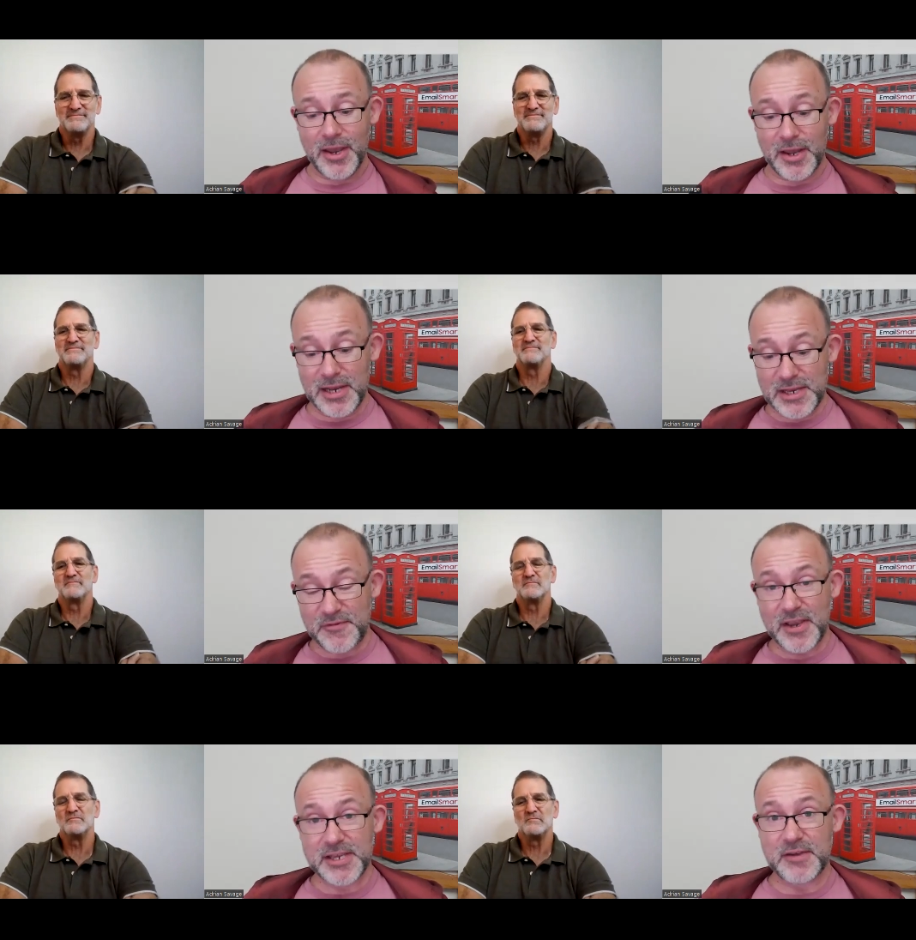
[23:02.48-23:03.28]
Speaker 1: and let's
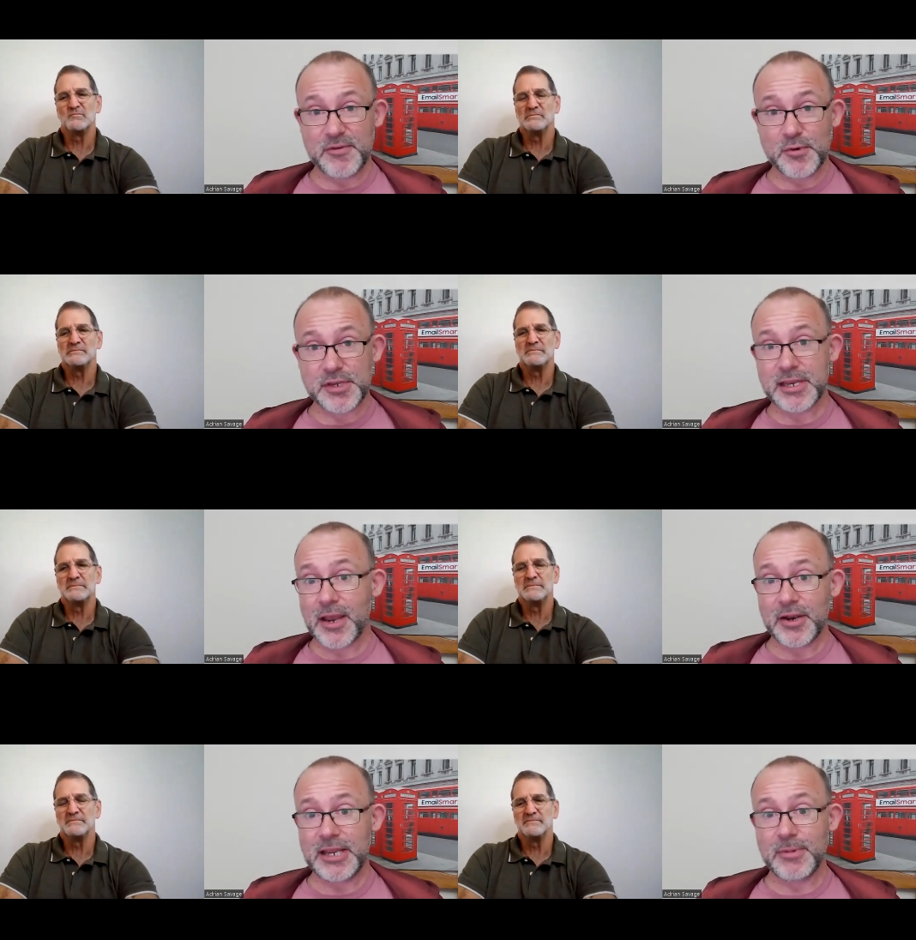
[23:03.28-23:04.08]
face it if you're sending
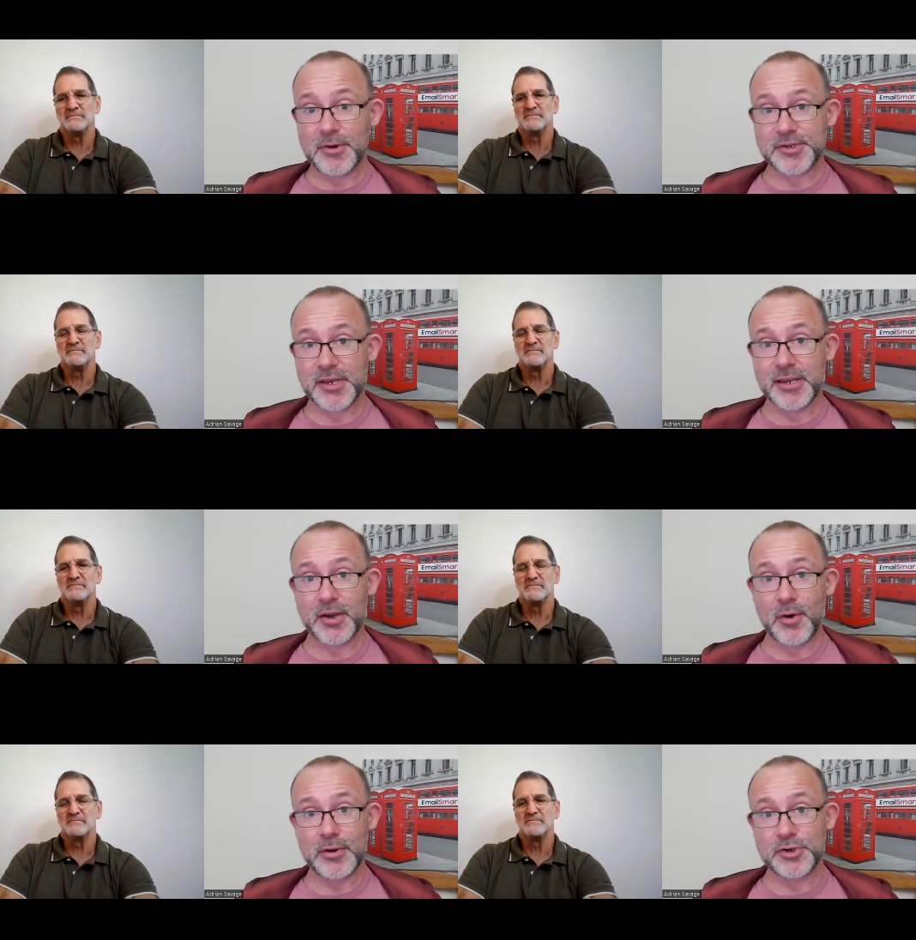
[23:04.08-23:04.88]
out an email saying
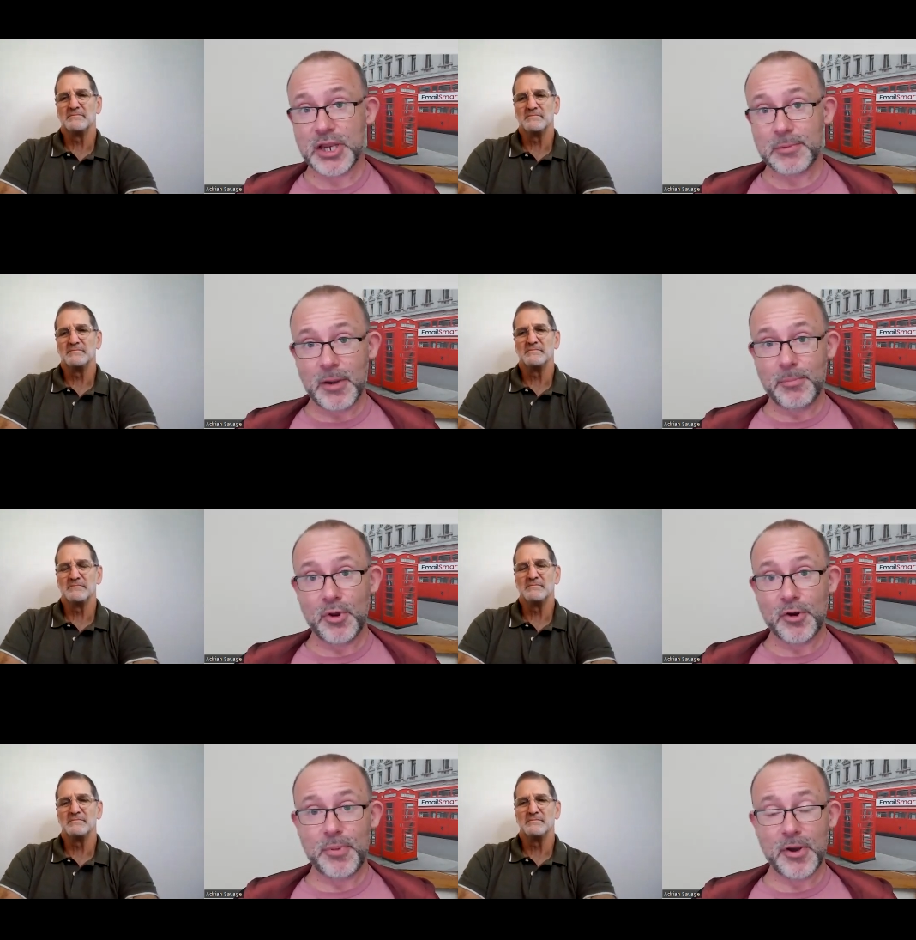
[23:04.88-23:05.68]
go out and check my
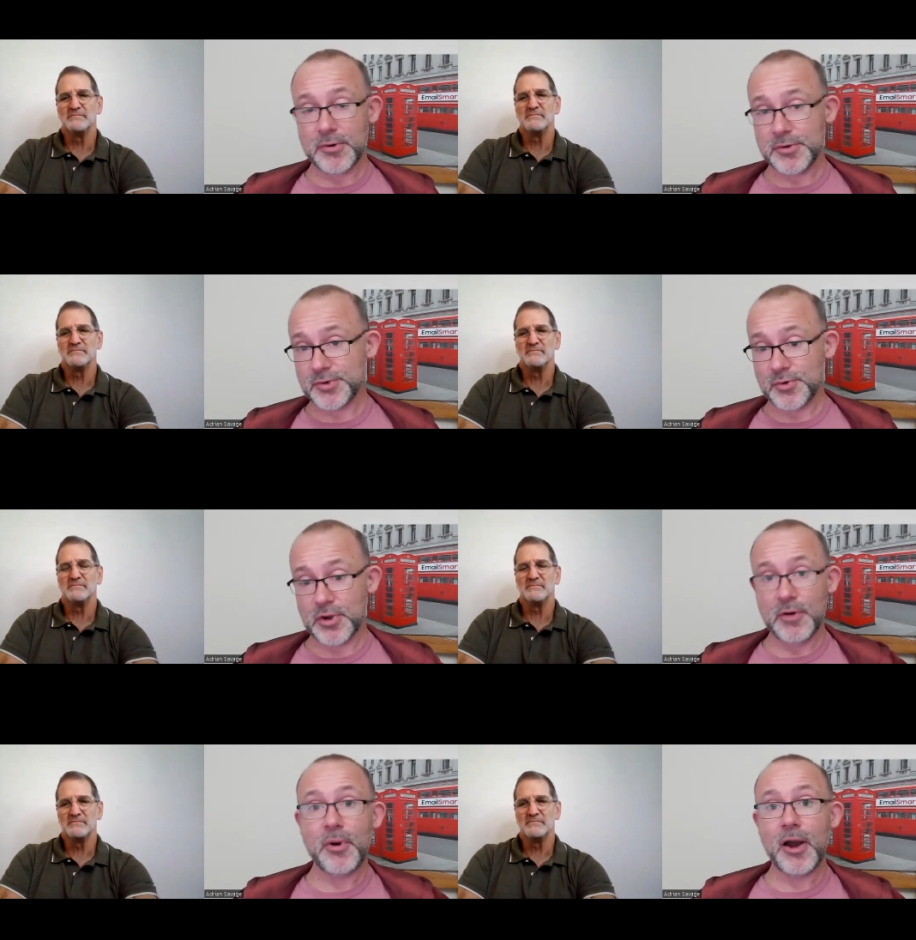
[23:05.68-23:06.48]
blog post or
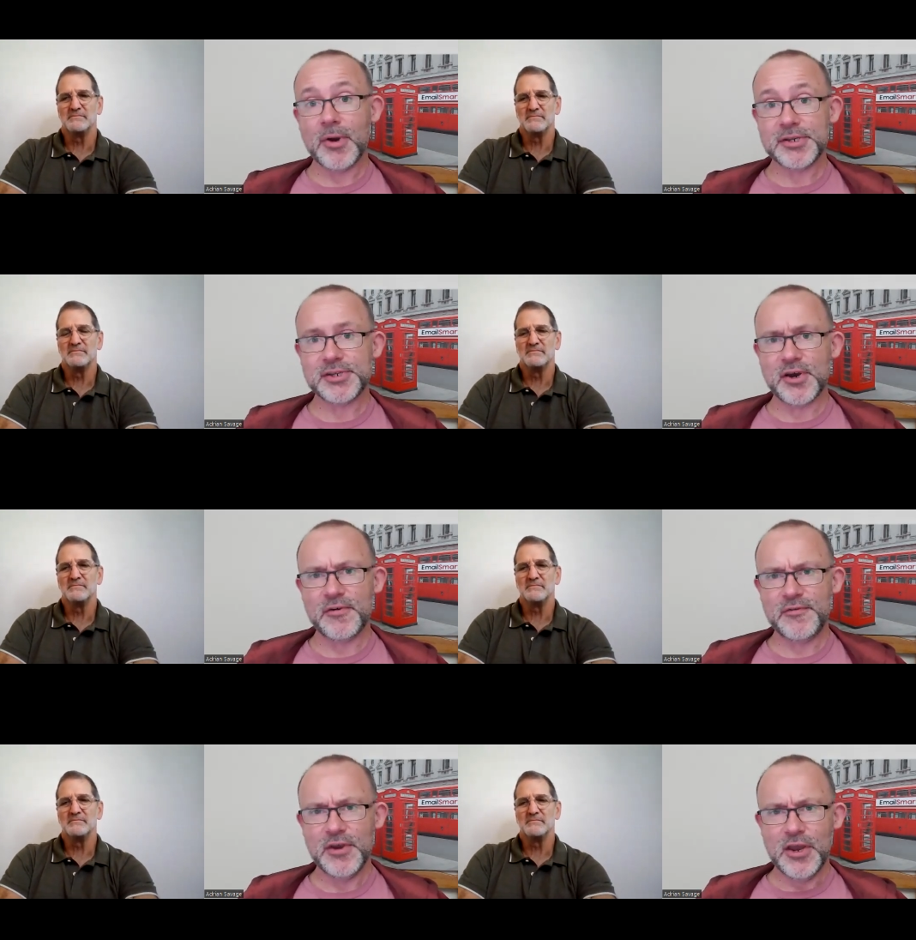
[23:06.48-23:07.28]
go and buy my
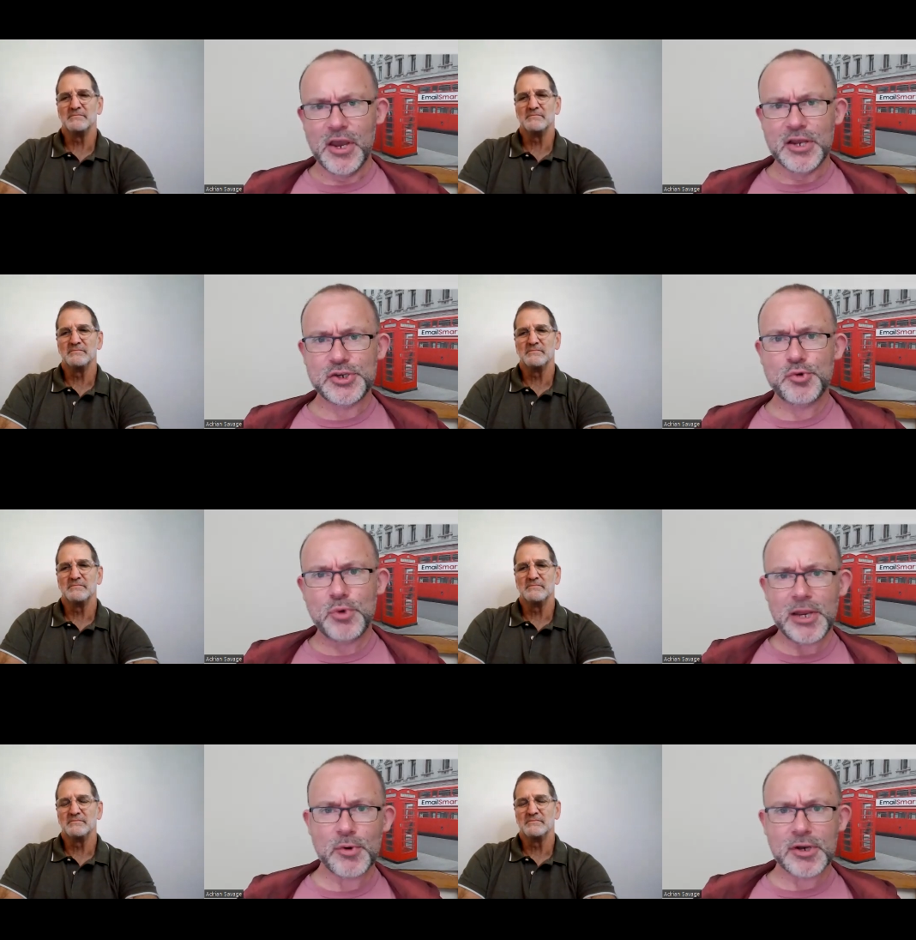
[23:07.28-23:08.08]
stuff do you
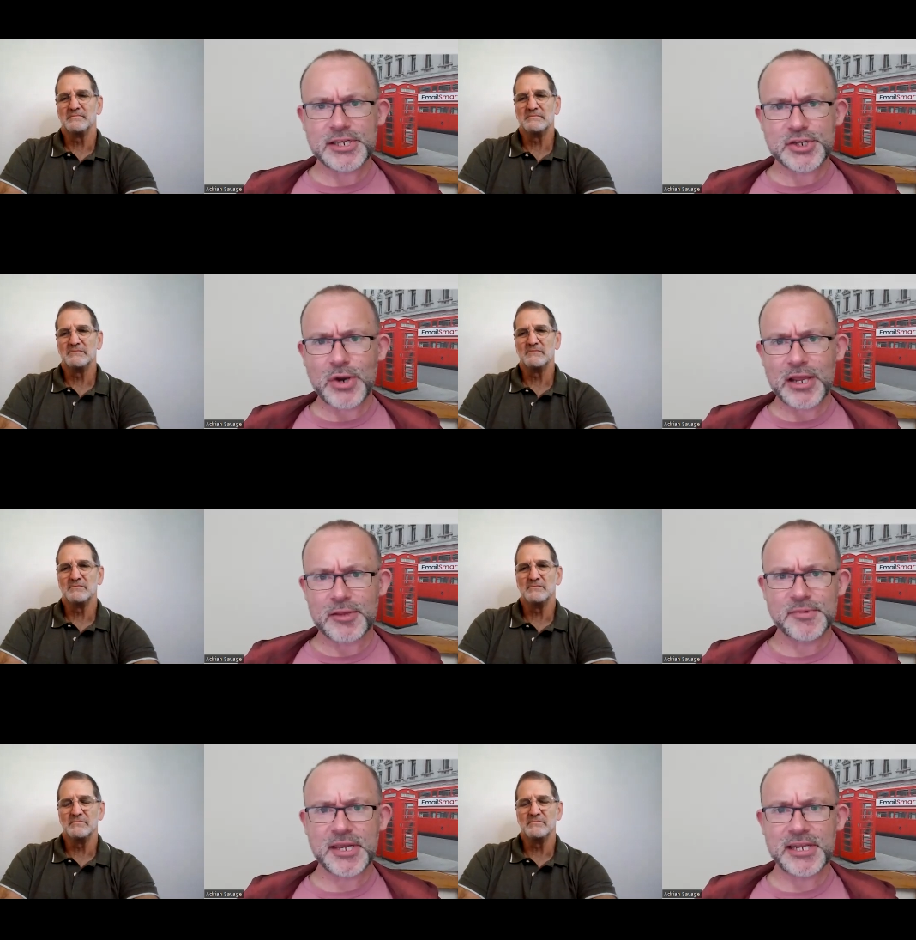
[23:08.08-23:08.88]
really want to distract
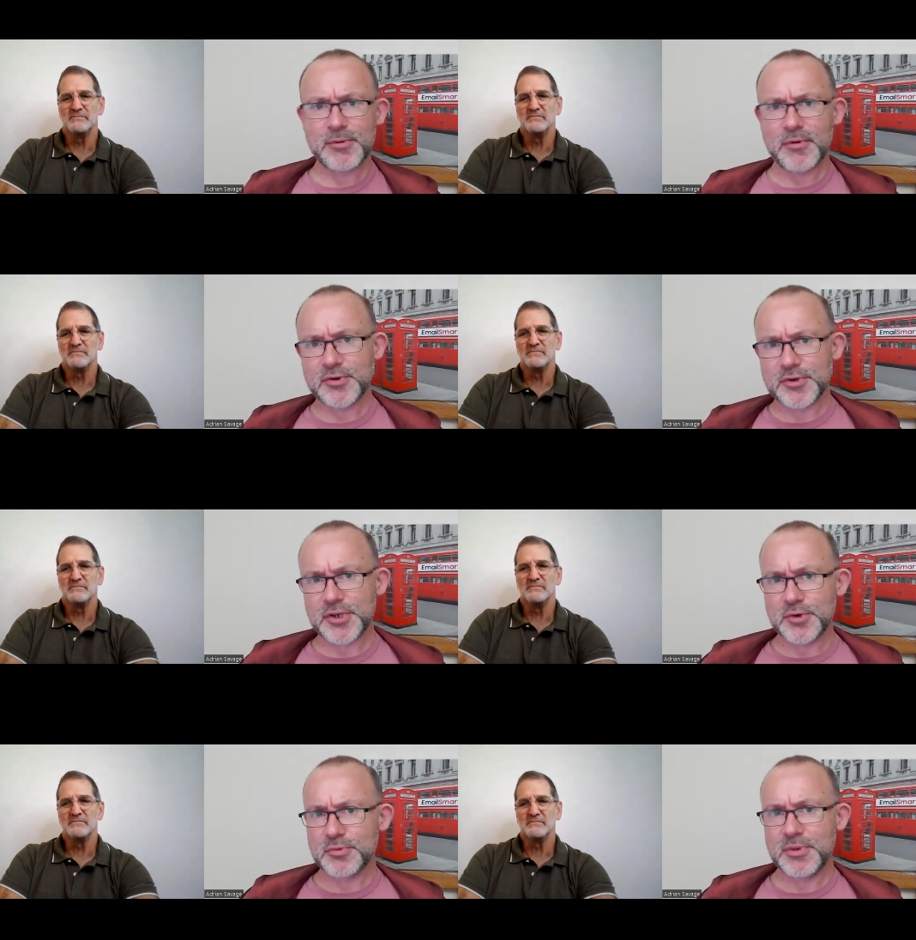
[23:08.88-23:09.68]
them sending off to your
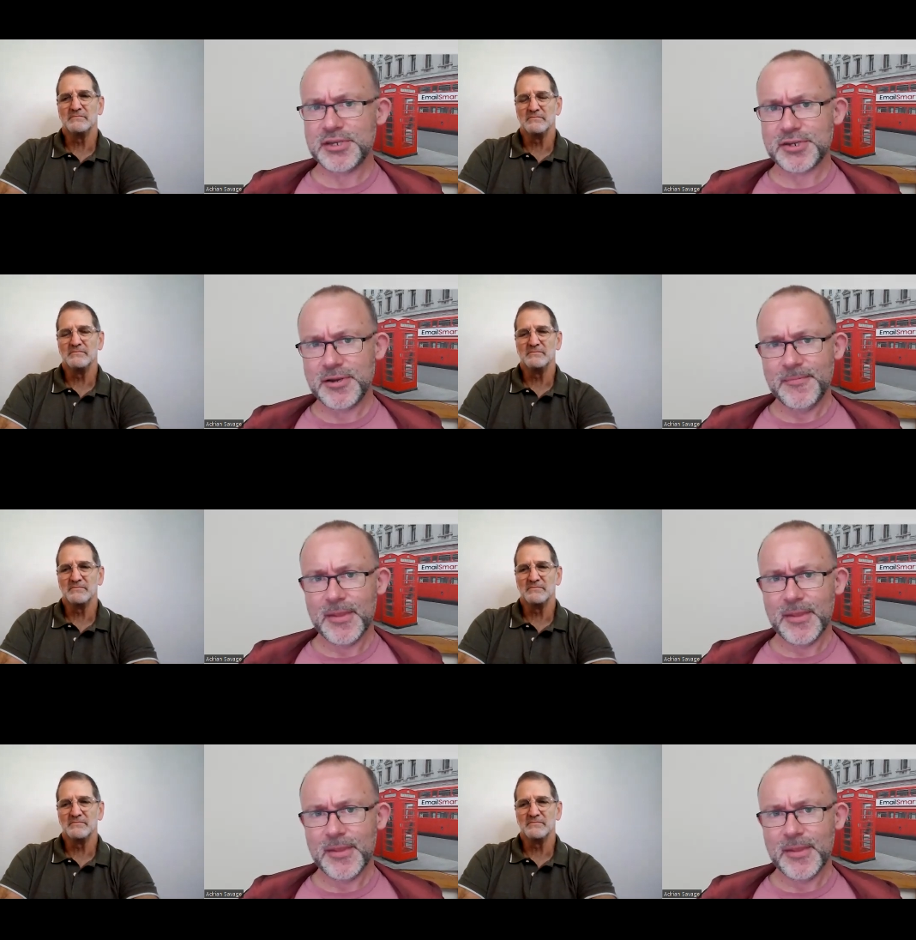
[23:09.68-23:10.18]
social media